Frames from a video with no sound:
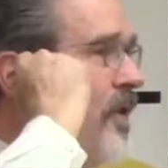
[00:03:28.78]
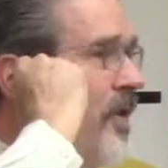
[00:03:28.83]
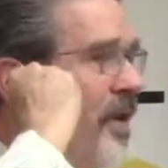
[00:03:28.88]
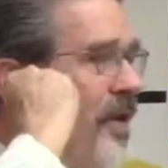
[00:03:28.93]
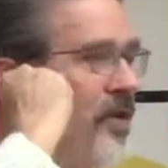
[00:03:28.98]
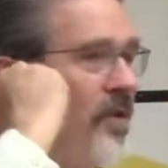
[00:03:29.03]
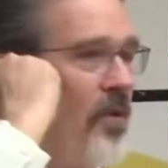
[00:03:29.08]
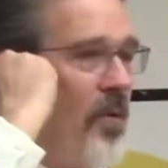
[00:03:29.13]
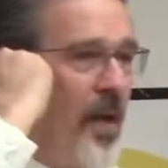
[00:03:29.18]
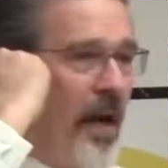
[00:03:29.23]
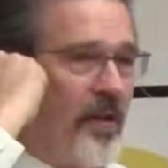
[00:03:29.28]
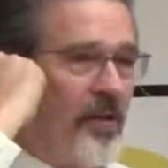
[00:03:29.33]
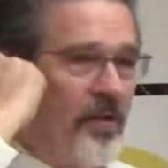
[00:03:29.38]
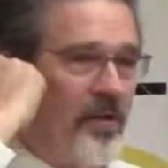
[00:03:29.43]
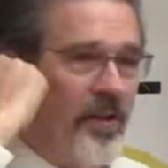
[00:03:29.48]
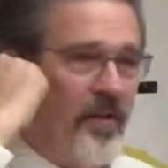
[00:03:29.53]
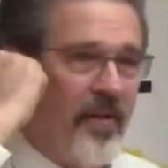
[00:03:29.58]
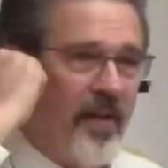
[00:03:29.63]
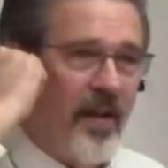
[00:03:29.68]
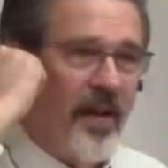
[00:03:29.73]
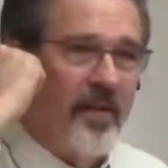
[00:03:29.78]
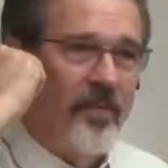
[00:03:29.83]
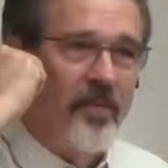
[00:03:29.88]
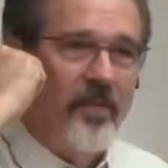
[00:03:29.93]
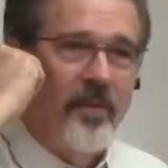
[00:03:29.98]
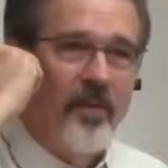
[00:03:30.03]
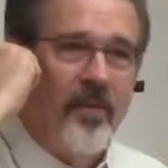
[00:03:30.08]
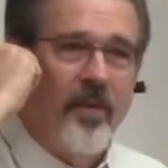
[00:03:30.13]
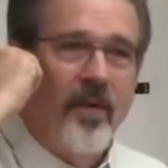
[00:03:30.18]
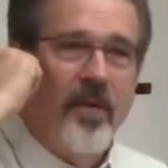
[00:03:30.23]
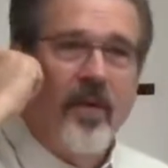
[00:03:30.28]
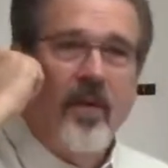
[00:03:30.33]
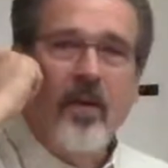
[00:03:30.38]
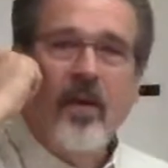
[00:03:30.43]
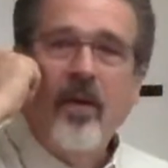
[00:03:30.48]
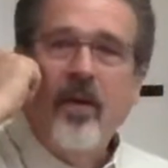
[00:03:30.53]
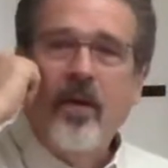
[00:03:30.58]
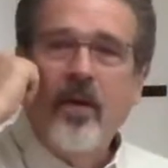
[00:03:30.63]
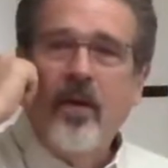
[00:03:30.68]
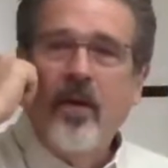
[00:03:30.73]
you this question
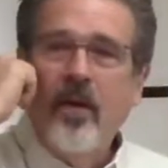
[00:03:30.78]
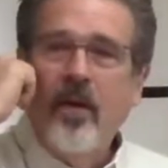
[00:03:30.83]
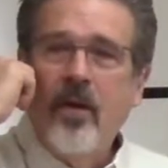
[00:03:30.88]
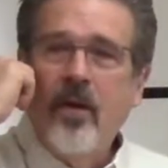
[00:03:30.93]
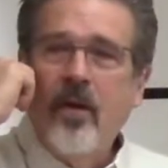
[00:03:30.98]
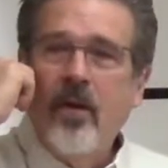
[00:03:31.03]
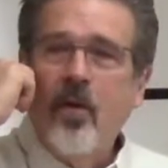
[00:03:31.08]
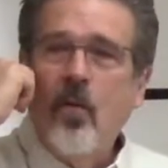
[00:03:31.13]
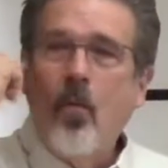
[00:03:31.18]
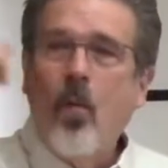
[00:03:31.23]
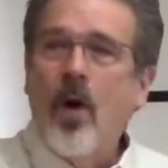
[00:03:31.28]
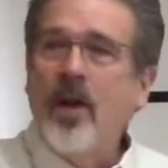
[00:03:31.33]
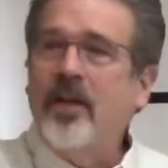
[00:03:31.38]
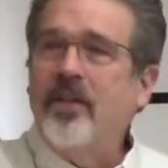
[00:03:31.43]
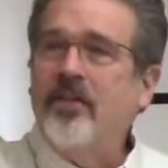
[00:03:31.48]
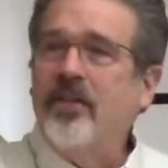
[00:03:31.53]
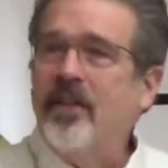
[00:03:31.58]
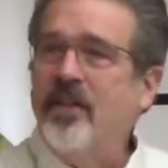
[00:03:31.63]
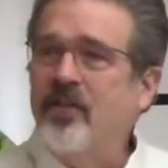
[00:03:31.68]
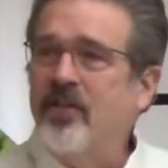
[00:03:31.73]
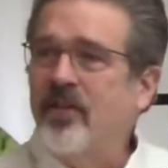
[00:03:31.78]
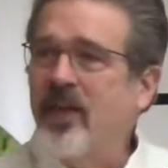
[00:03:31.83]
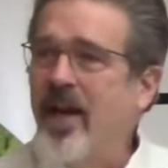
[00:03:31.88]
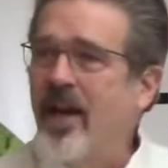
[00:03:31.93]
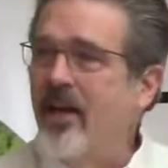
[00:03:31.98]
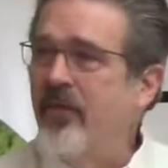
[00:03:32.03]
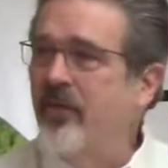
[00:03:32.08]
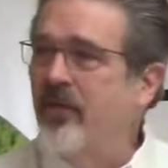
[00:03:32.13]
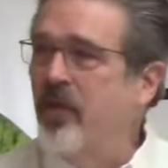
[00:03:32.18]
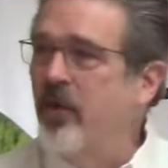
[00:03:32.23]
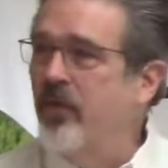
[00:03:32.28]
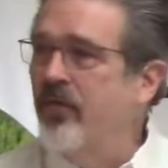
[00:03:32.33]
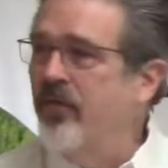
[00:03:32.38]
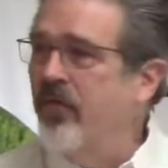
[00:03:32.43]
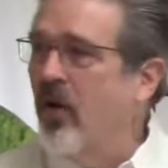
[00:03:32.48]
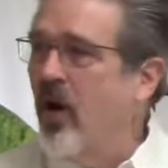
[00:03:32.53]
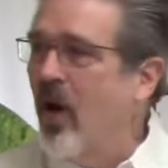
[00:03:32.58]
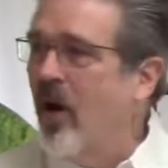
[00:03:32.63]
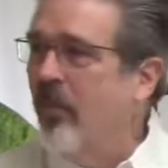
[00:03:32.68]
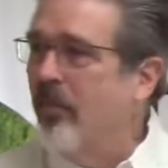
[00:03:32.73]
then. What has he saved you
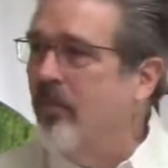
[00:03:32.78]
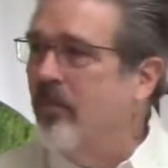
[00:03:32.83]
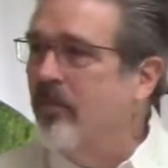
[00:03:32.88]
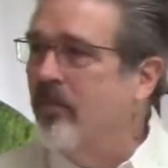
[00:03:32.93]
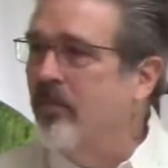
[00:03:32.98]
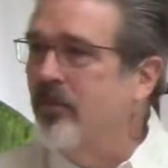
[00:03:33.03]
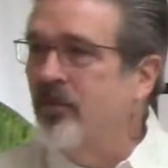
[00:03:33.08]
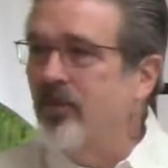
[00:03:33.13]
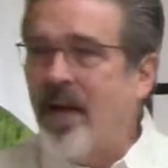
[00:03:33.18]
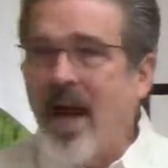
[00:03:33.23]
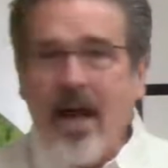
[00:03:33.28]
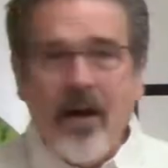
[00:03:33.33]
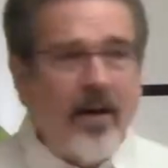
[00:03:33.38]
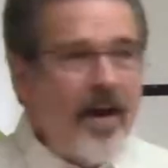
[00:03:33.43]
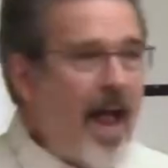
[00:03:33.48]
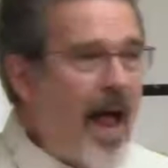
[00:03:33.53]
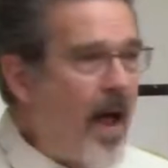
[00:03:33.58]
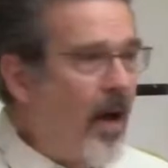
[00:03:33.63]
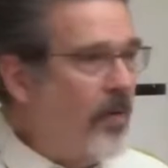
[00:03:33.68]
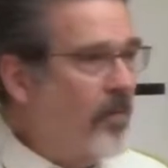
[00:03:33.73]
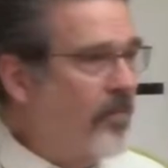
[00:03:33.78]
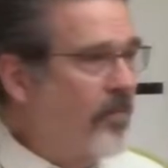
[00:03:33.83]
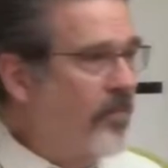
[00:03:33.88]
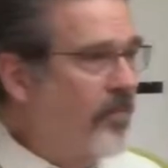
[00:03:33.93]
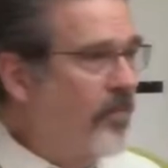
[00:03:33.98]
from? Shout it out.